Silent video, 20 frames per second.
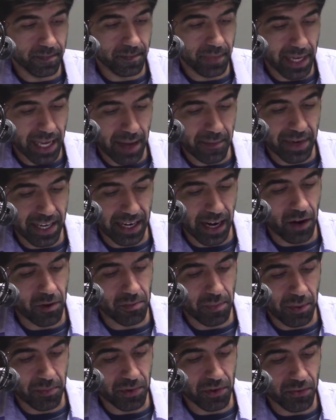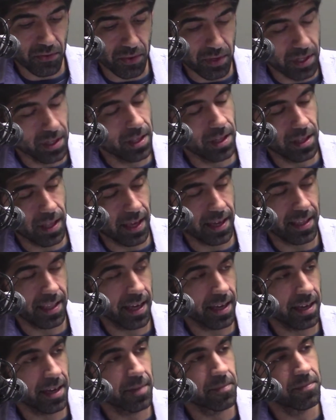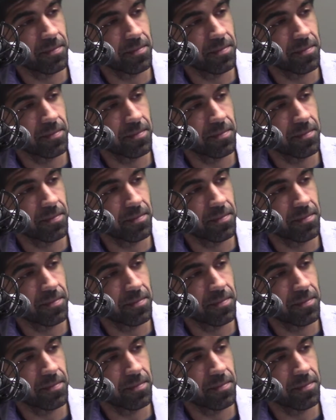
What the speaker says: But yeah, man, I remember really liking that game.